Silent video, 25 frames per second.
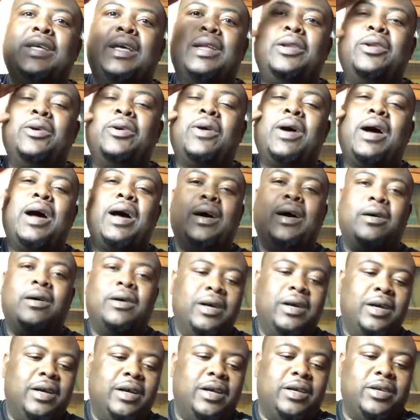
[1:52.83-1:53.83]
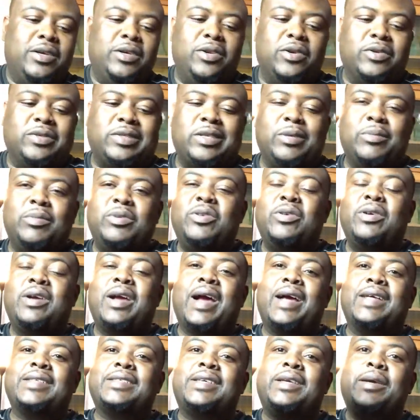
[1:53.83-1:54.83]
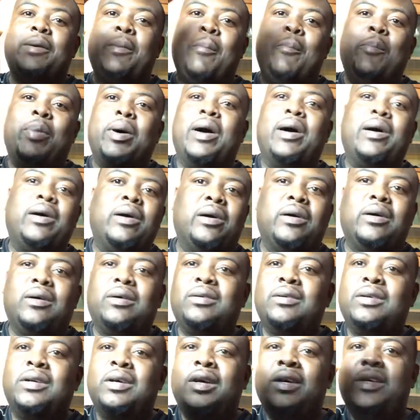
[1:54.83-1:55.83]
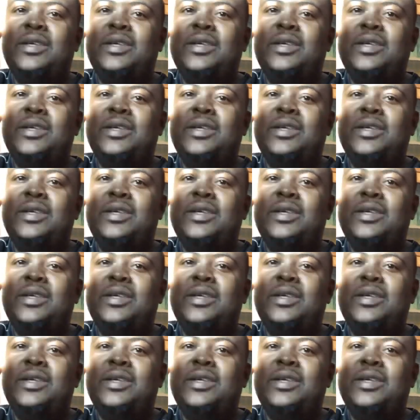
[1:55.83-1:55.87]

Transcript: I know how, some of you guys get butt hurt,